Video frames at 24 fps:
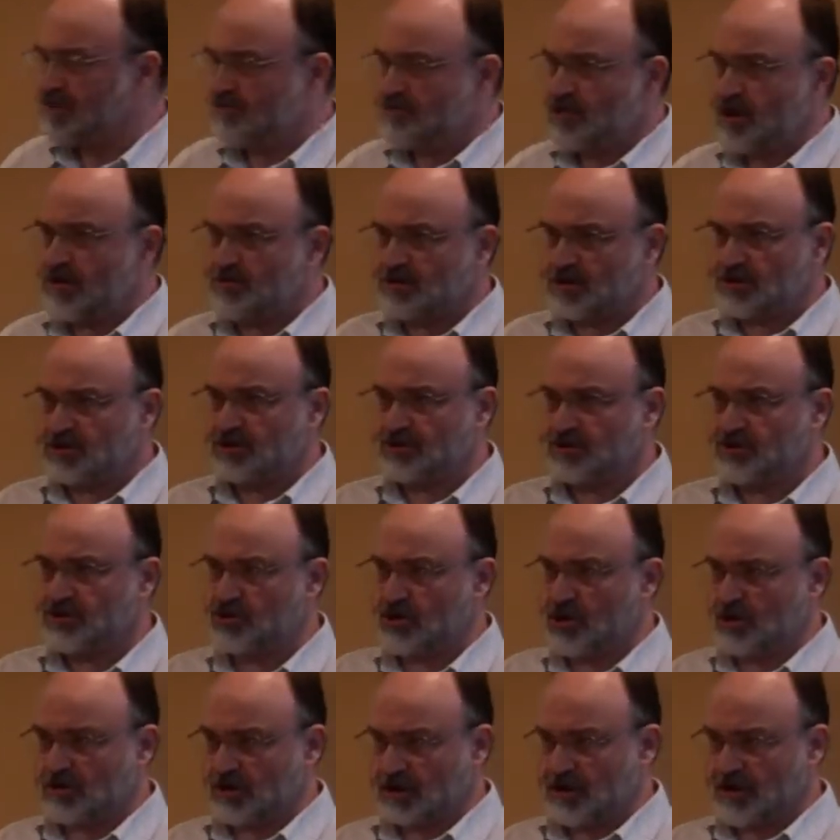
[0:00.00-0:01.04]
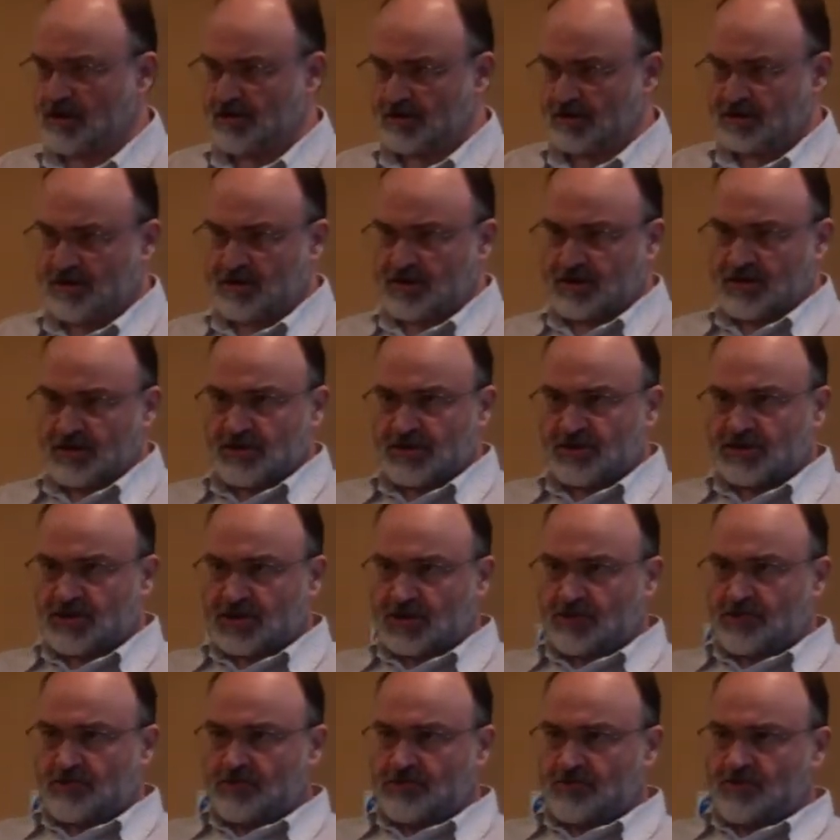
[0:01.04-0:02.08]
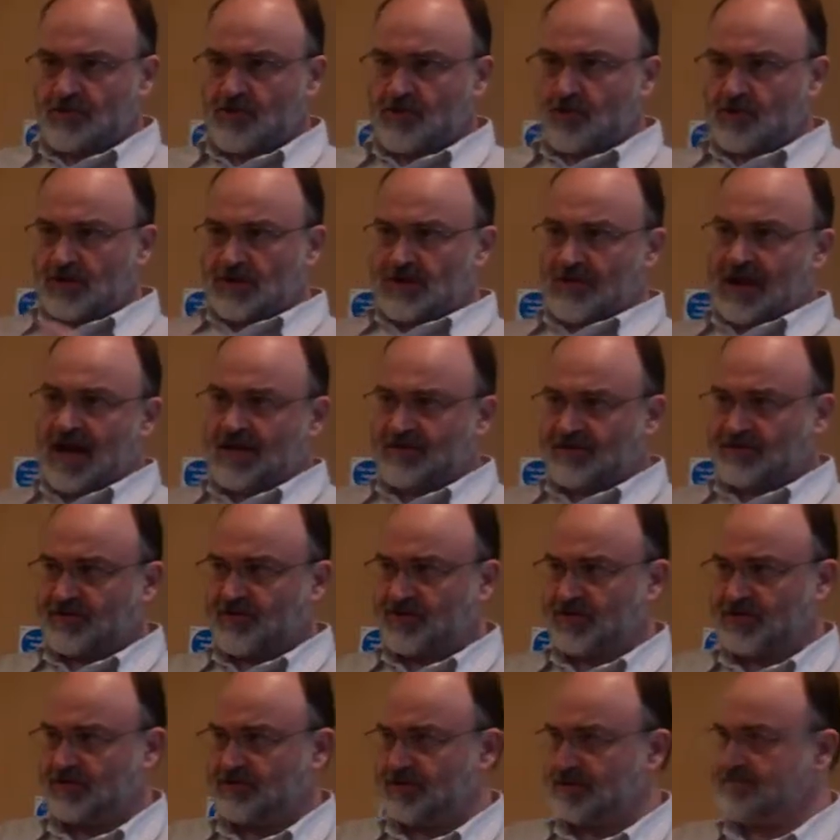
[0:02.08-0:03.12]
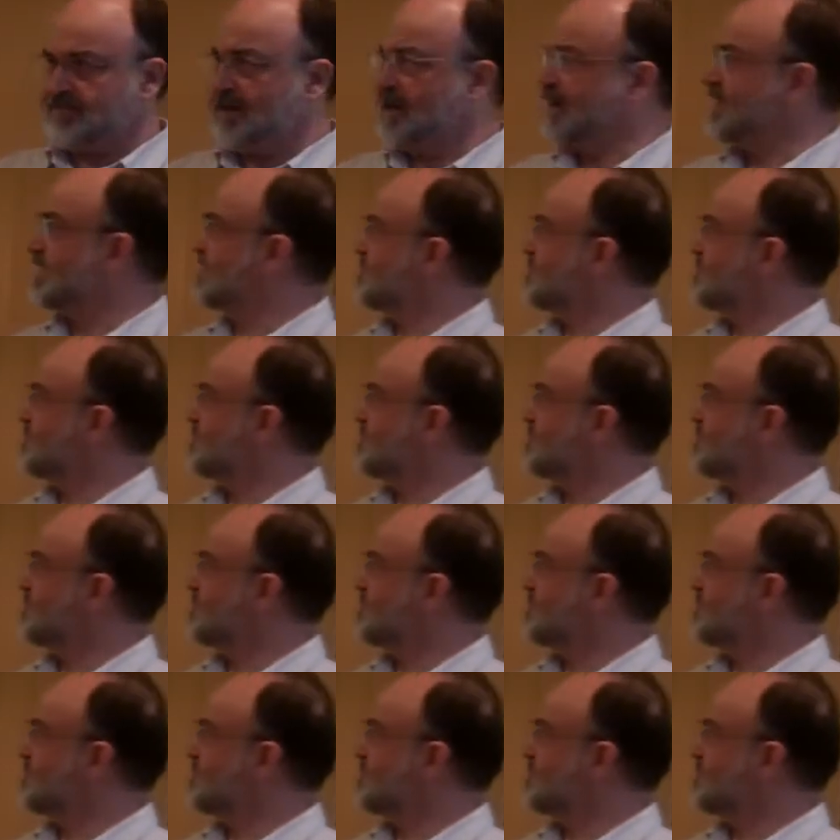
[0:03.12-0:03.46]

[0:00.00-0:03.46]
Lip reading: a robot controller, so all you have to do is make